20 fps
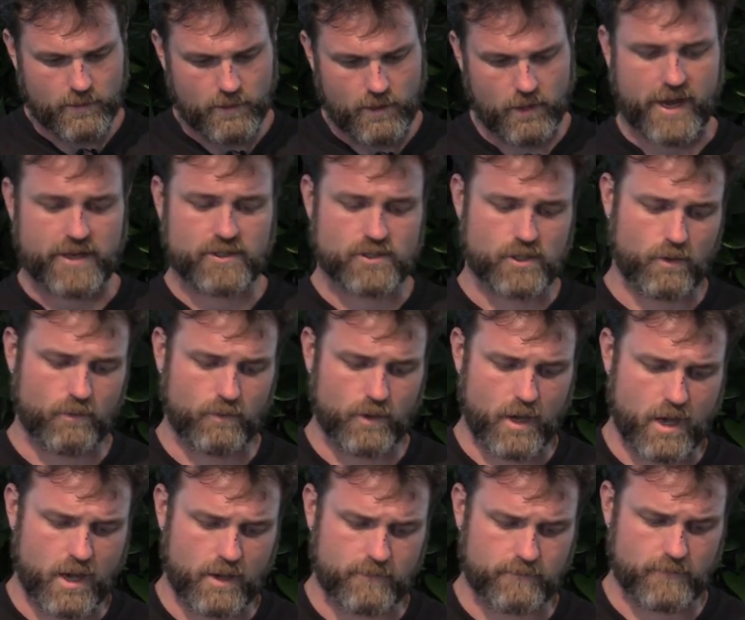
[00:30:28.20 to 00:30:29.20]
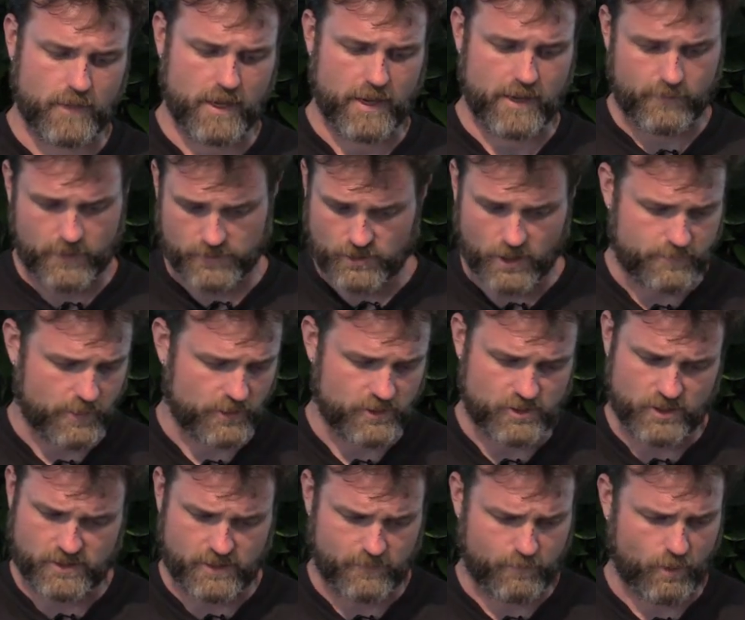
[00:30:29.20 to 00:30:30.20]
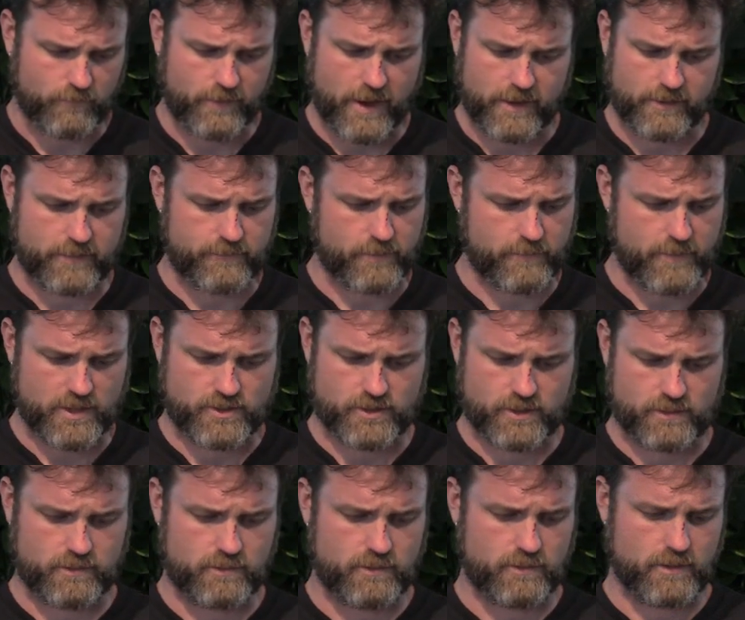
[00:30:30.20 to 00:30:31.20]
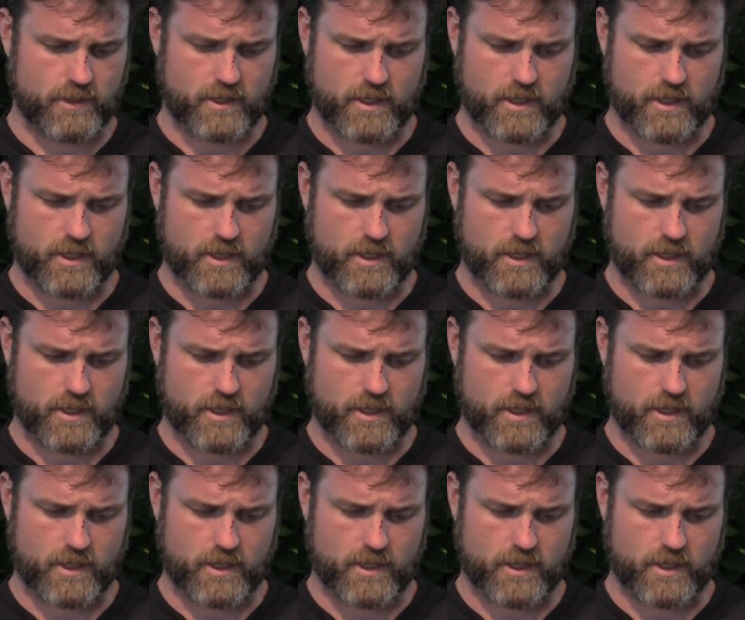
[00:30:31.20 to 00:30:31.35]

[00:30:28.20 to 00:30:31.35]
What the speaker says: OK, so I talked about the GC profiling information.